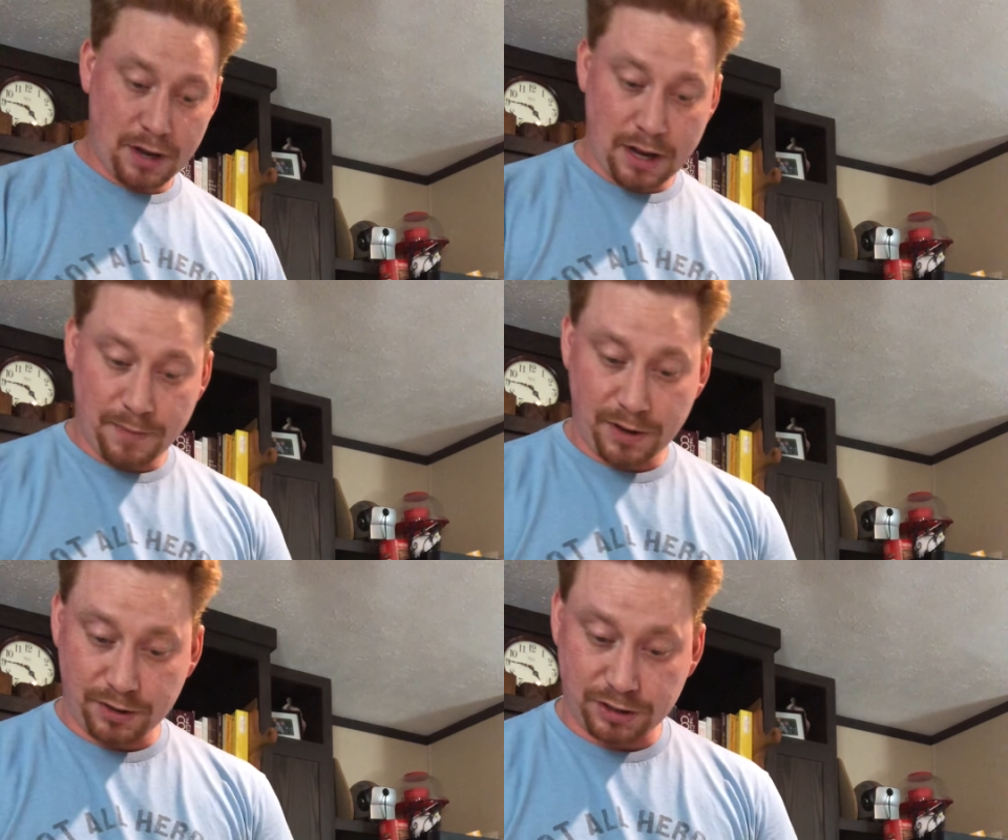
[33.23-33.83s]

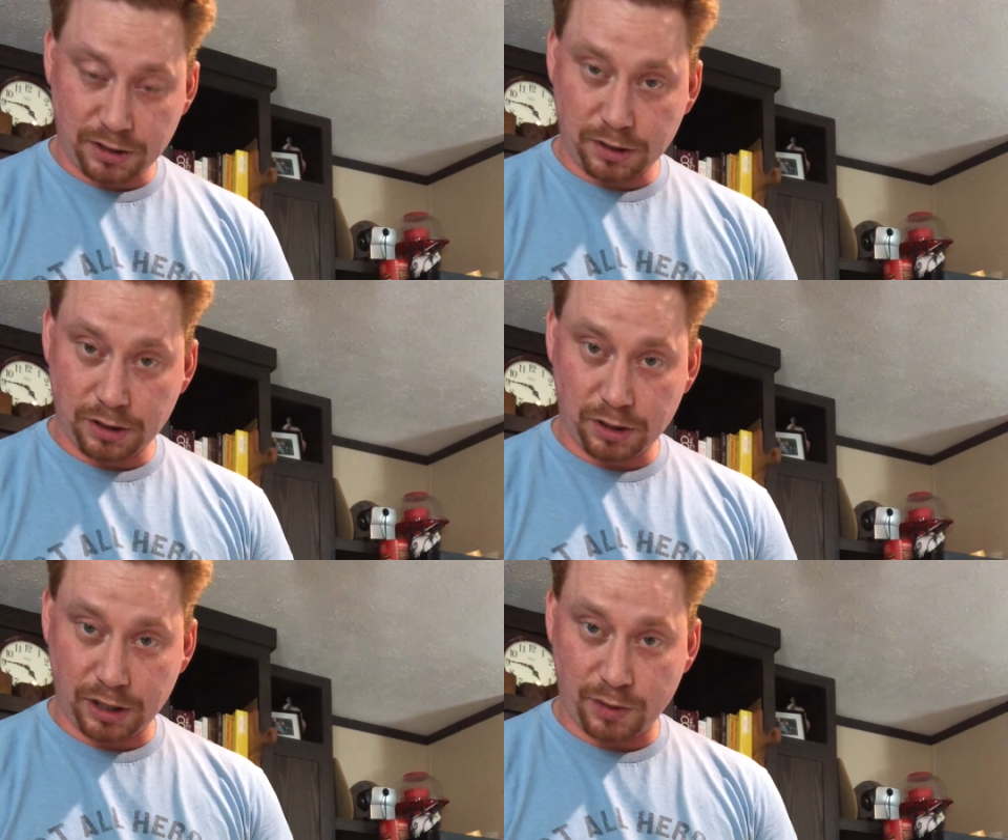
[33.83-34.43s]
I mean, there's still a
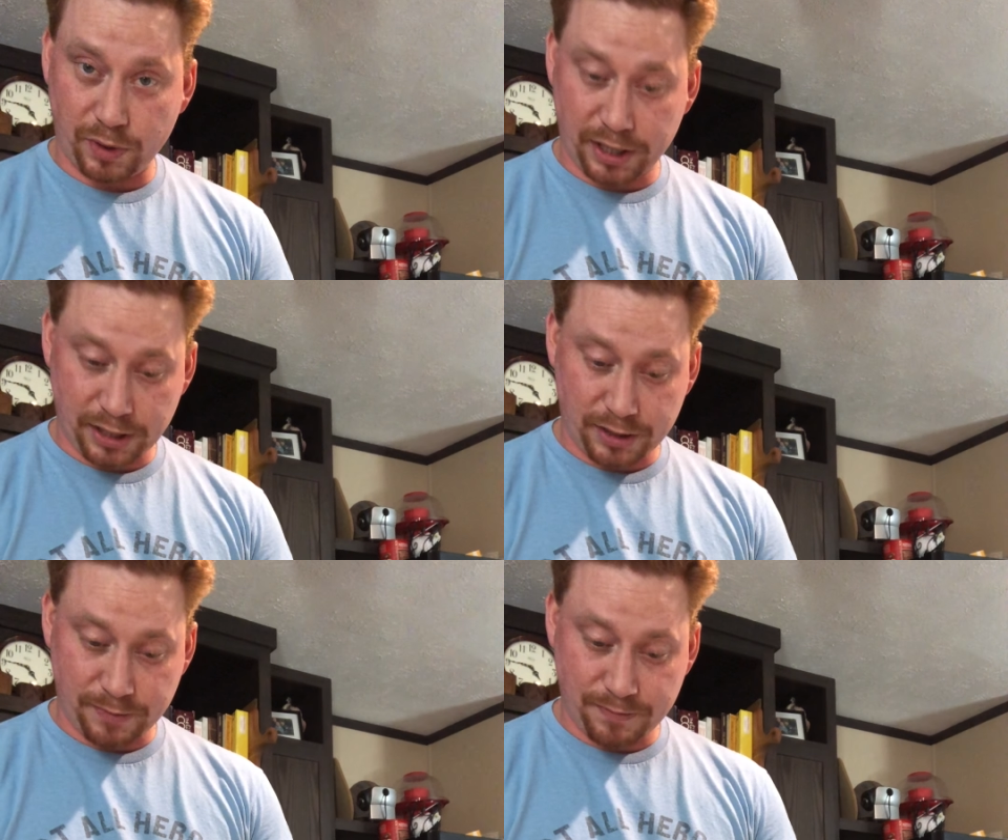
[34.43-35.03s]
little liquid
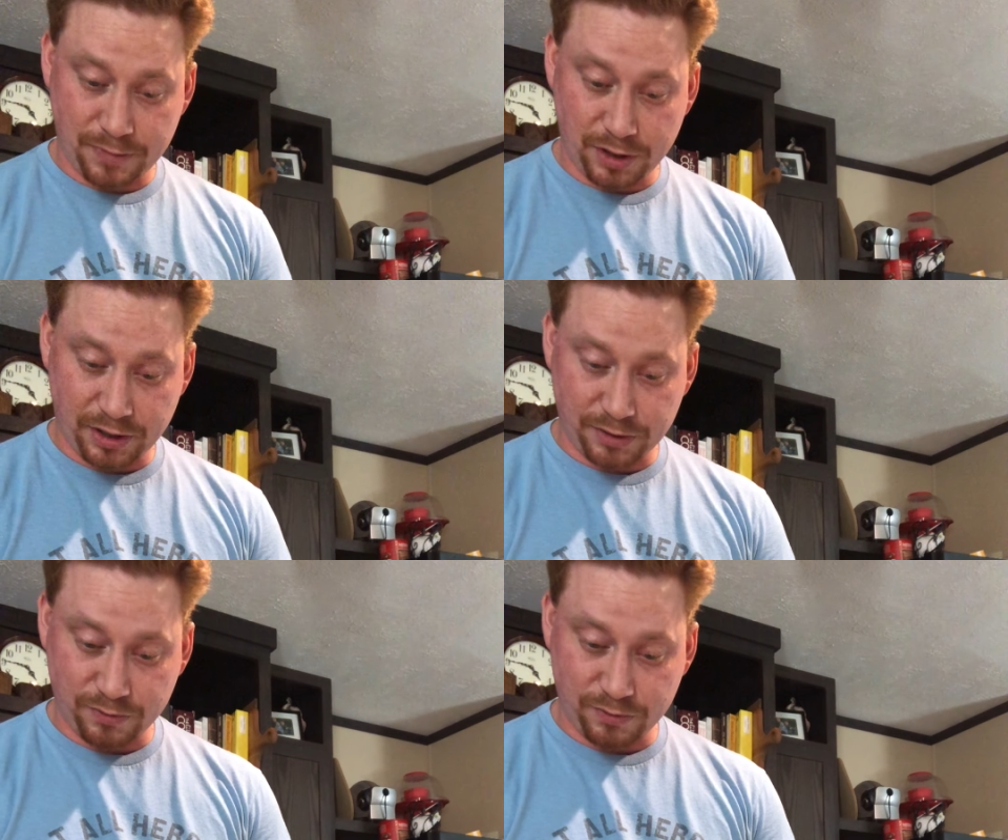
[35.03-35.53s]
in them. You can,